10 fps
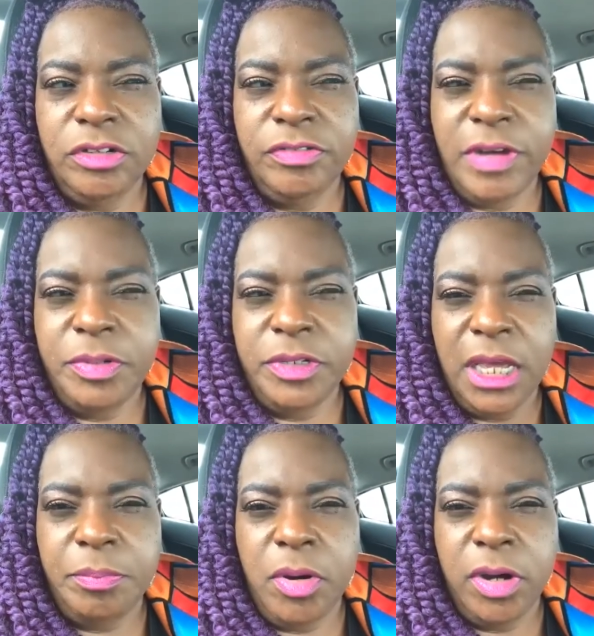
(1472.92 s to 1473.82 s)
if I put
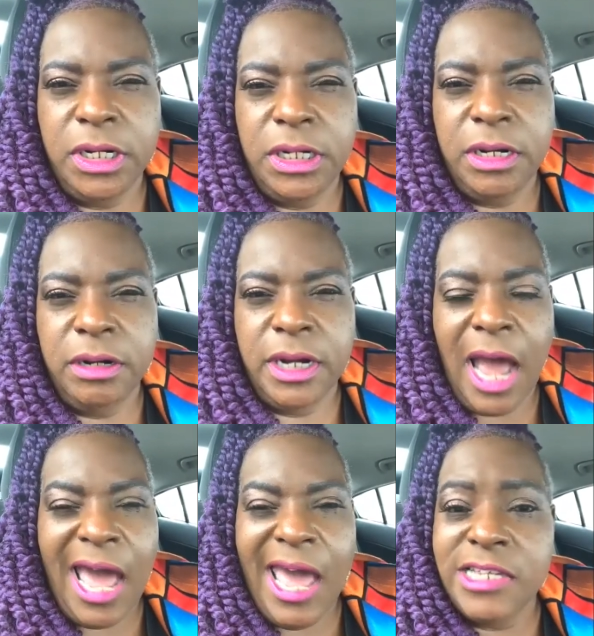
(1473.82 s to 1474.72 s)
that part in there. Now,
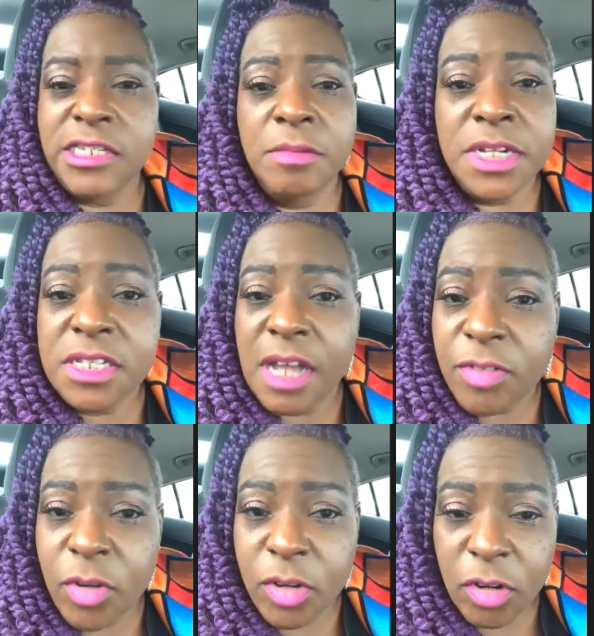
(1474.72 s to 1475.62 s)
I had so much stuff
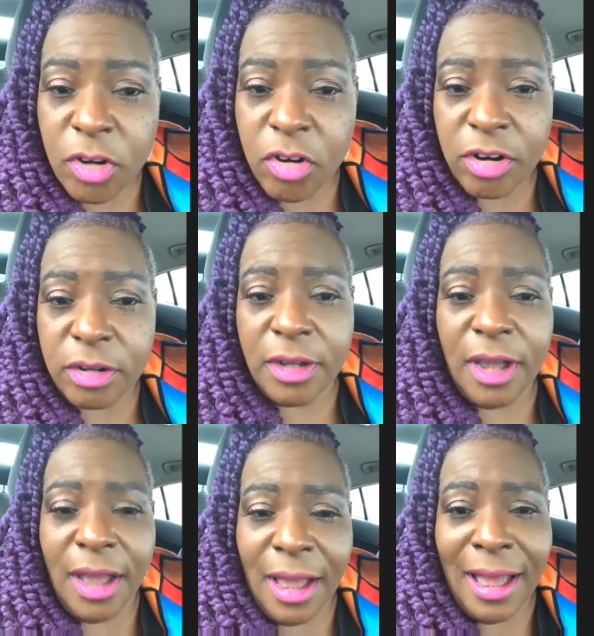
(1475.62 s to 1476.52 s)
going on, girl.
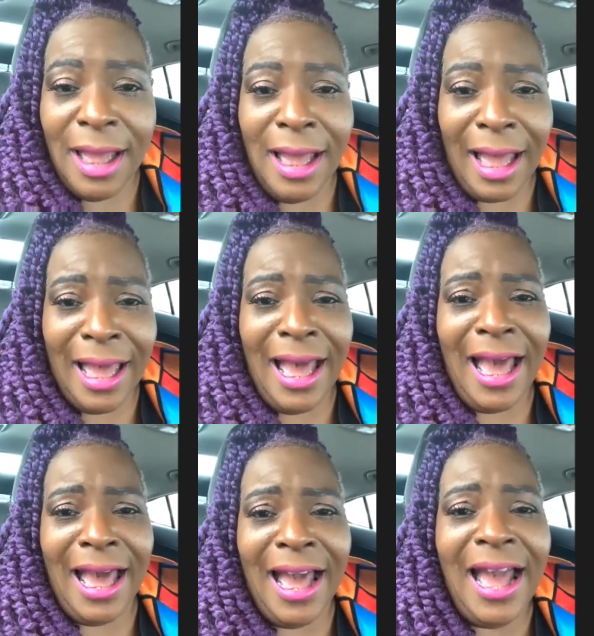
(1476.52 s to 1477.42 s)

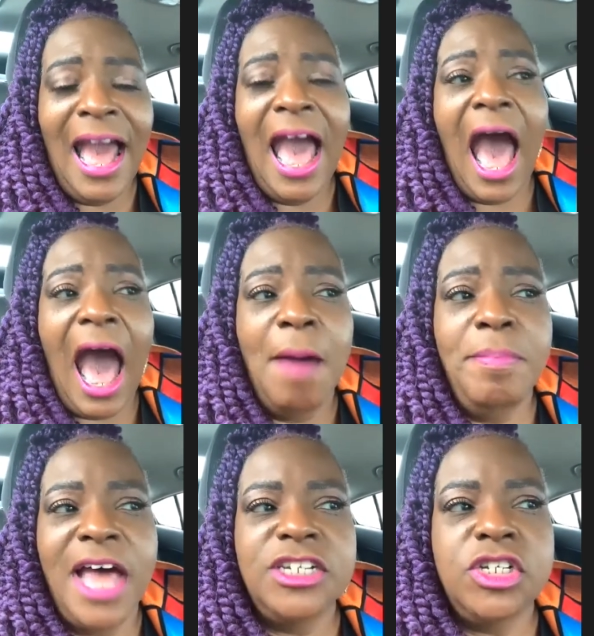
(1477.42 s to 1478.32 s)
I'm
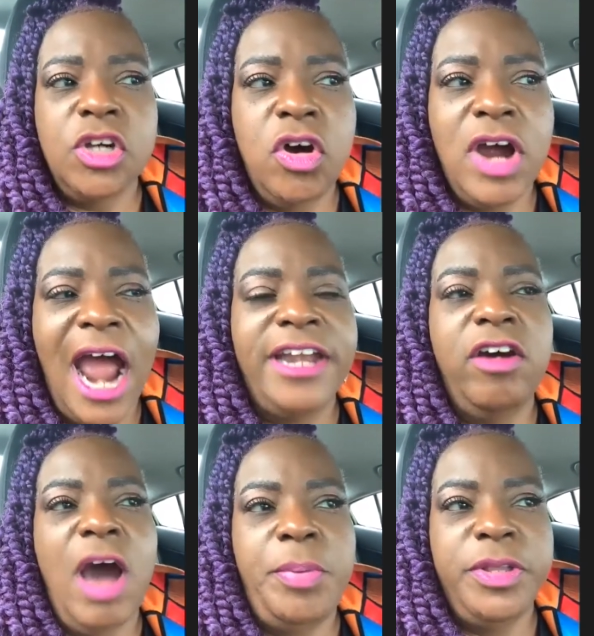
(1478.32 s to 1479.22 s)
not sure. I know
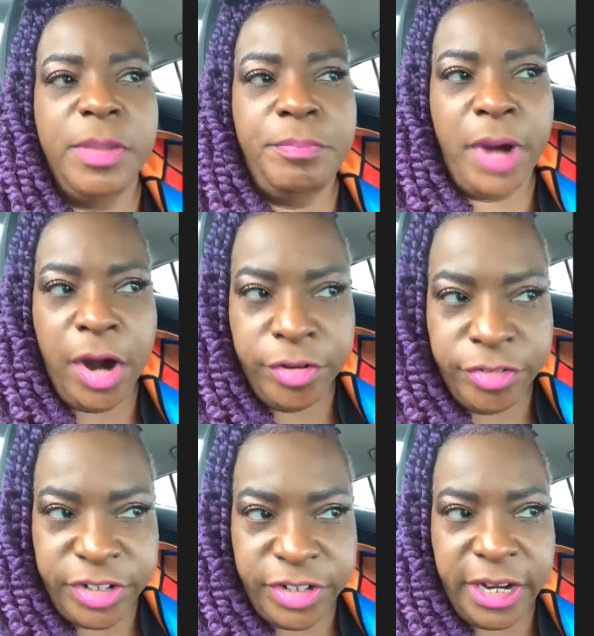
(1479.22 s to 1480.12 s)
I put the
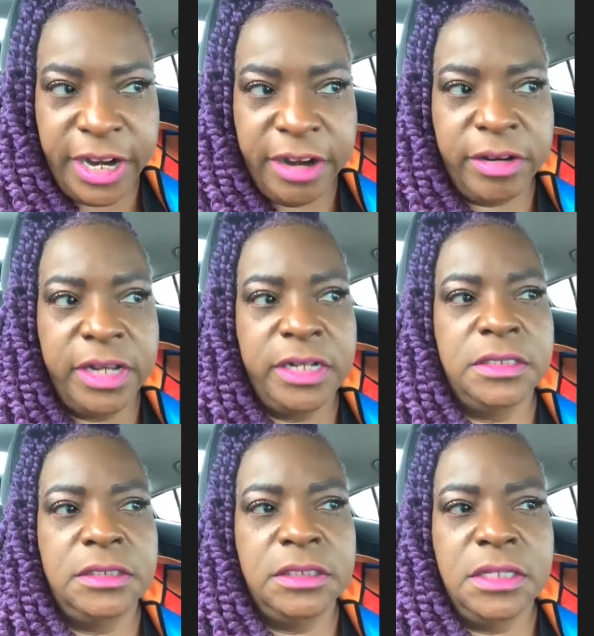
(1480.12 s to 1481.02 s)
burn in there, and,
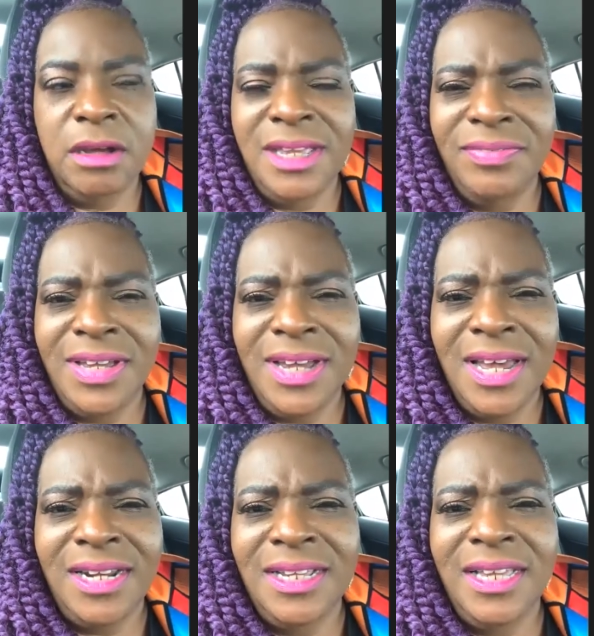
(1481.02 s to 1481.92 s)
you know, even
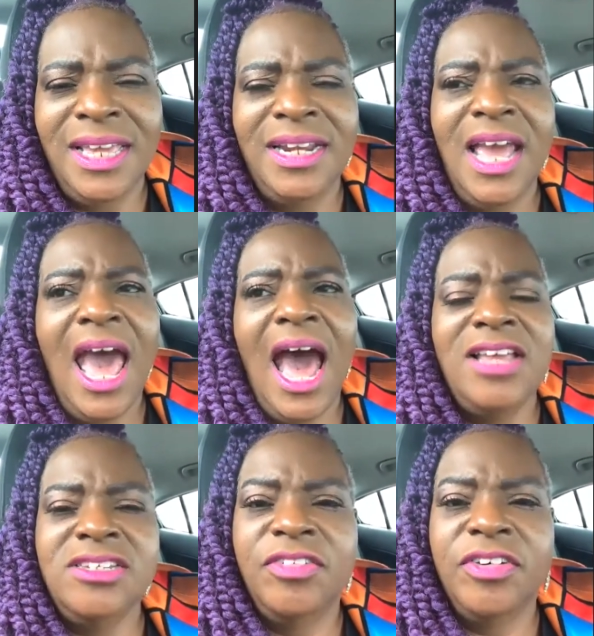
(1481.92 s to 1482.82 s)
cutting, and I
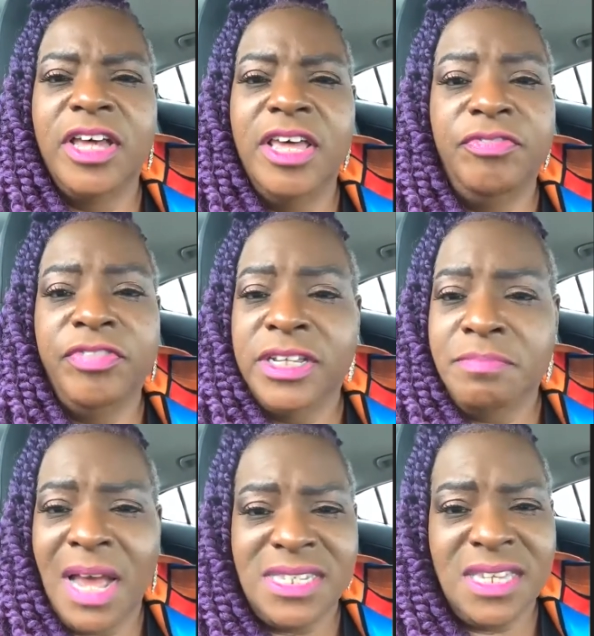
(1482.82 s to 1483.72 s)
used to inflict
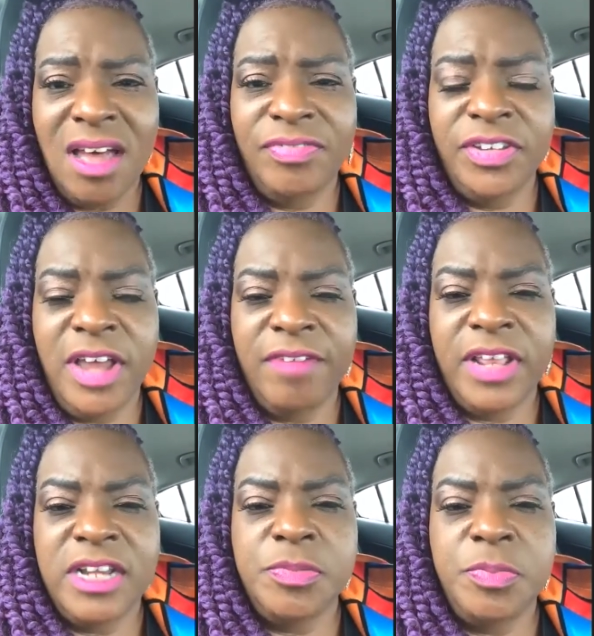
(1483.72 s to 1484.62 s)
myself. You know,
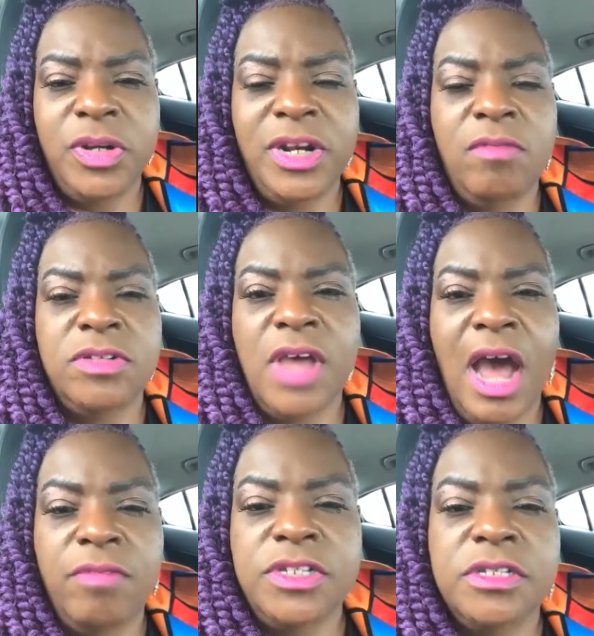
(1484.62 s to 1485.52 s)
after this point, I
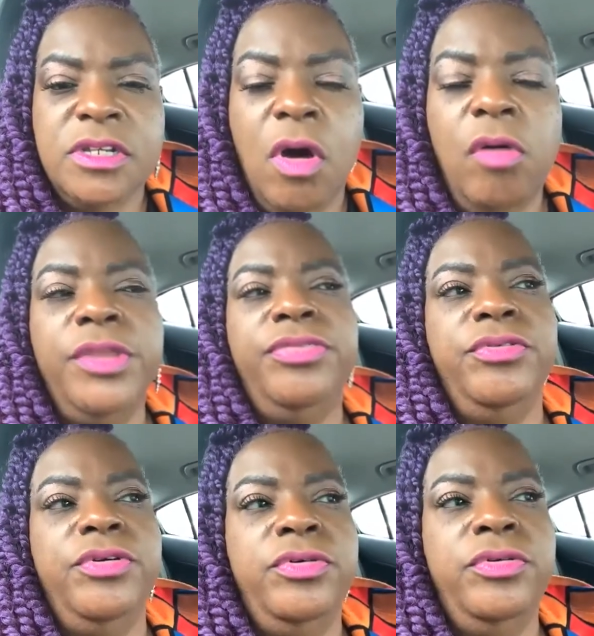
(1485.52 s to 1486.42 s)
was going
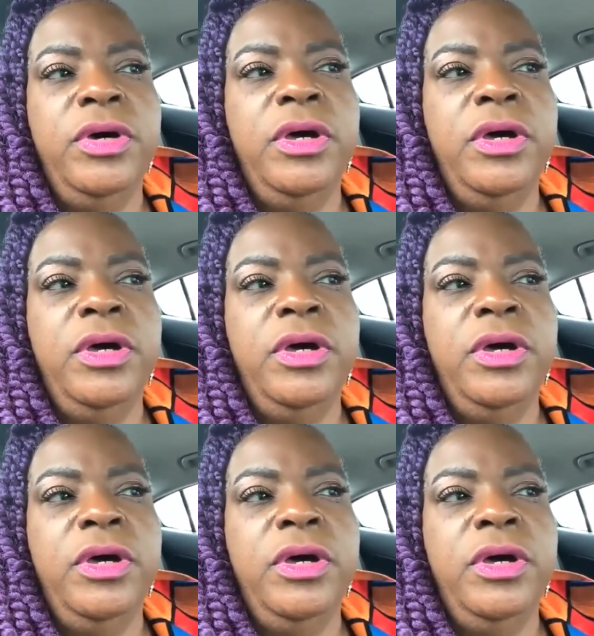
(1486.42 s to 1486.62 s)
through